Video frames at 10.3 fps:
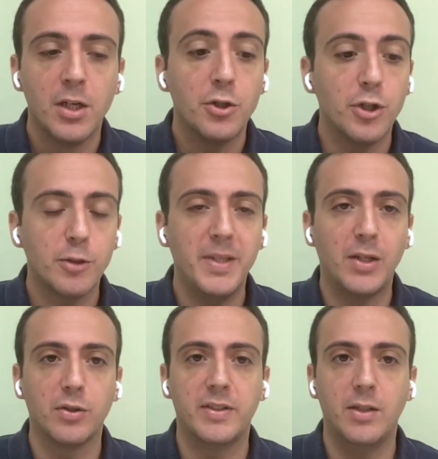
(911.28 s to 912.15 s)
just
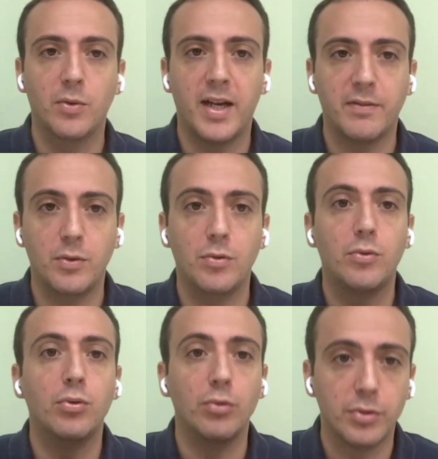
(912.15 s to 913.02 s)
because they don't have the
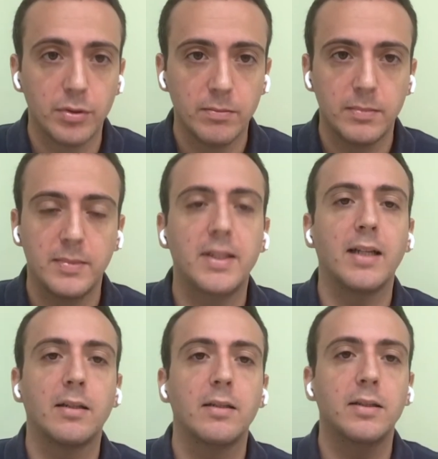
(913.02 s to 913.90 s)
tools
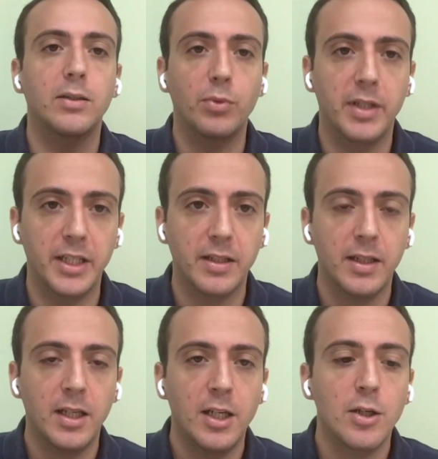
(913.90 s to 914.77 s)
that they will need.
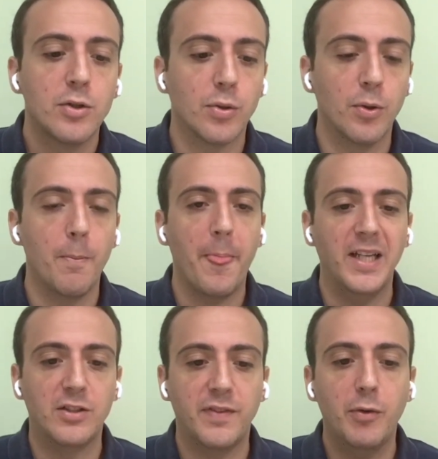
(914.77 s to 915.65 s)
So
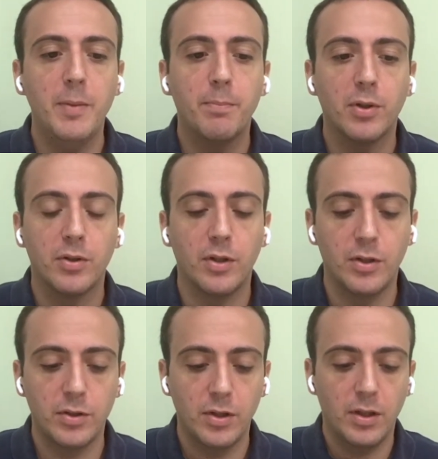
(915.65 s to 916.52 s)
it's very
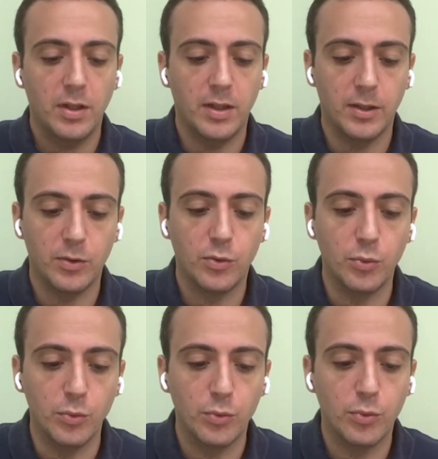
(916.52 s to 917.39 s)
important
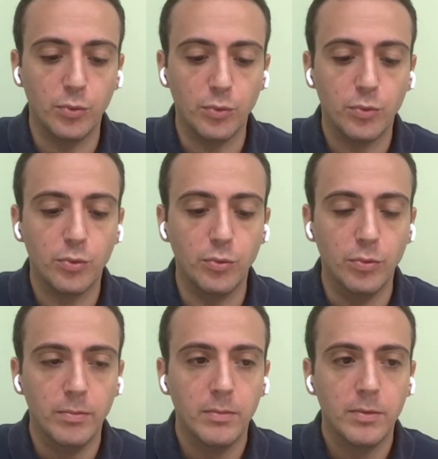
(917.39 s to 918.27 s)
to
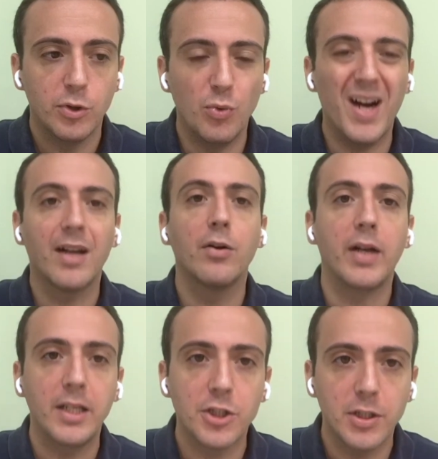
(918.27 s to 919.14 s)

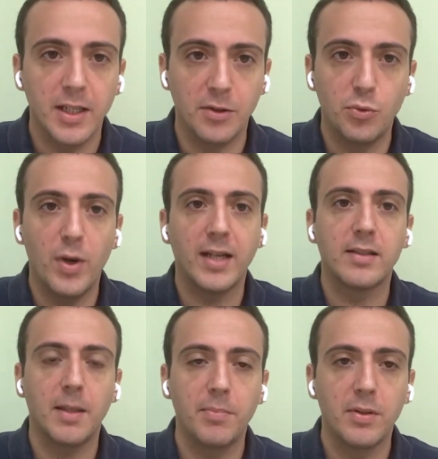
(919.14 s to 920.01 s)
acknowledge and to
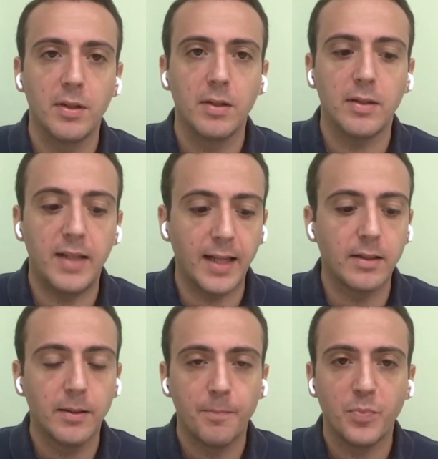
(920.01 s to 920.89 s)
accept that
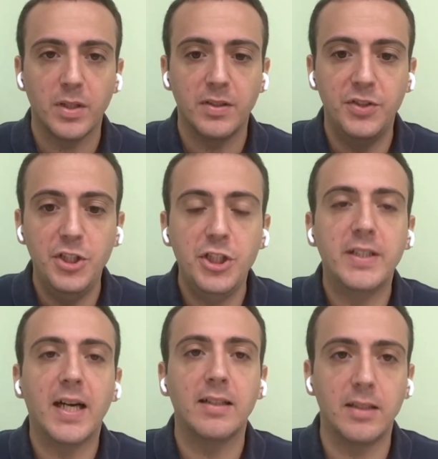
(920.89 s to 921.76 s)

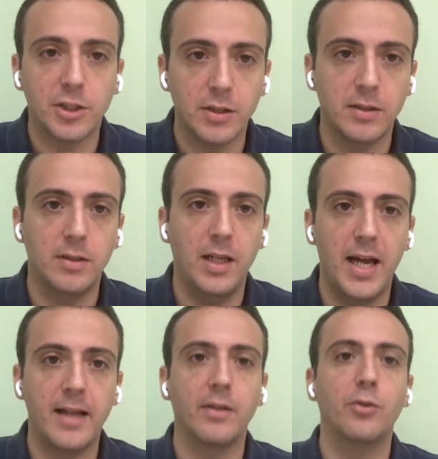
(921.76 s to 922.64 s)
digitization
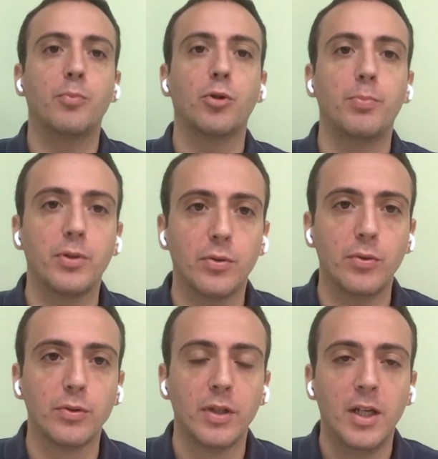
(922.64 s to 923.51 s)
and the proper tools